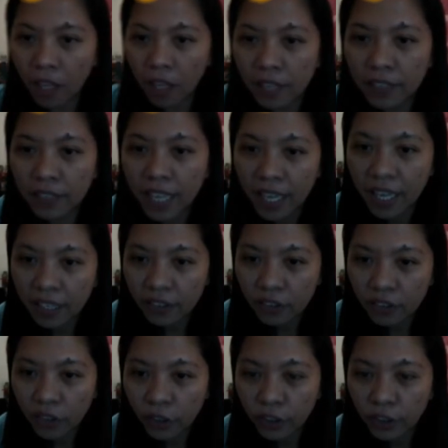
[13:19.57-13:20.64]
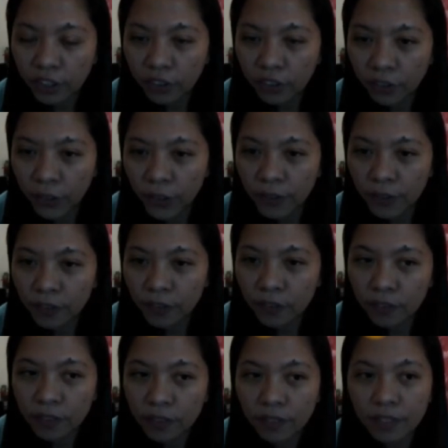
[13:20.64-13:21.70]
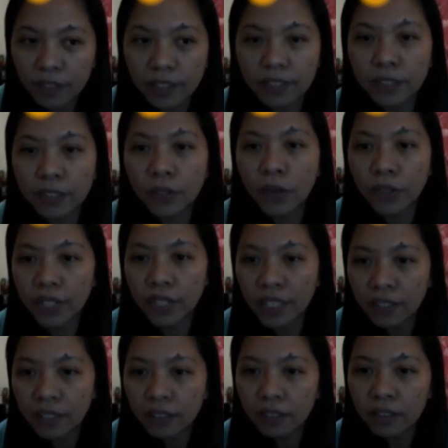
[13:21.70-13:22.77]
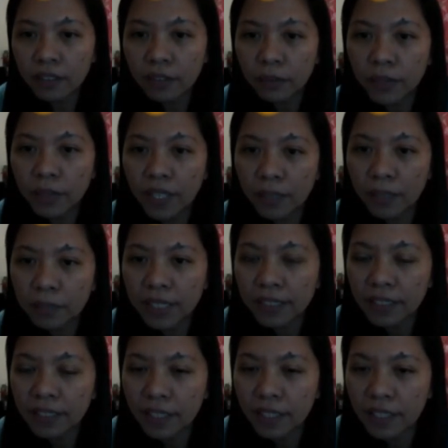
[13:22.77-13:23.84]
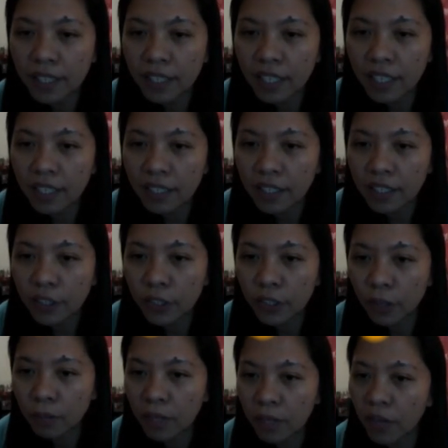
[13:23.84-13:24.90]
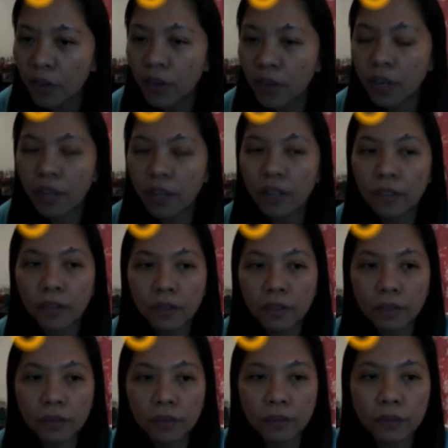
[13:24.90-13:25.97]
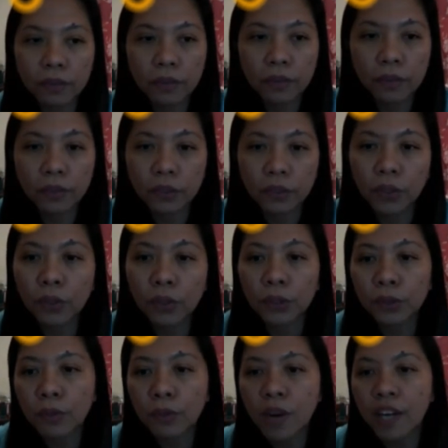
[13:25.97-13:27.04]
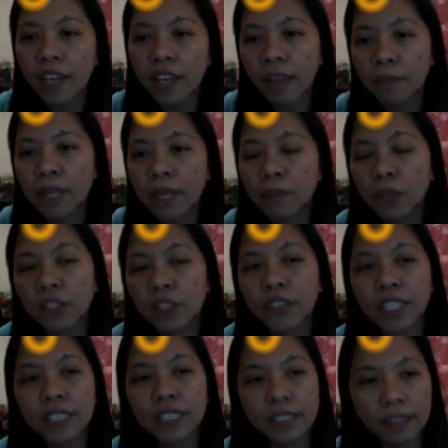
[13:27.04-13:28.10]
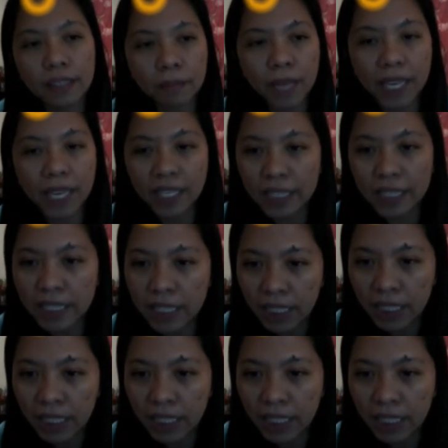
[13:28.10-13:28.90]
And then on the third scoring, we have this clinical insomnia or those who are having moderate severity.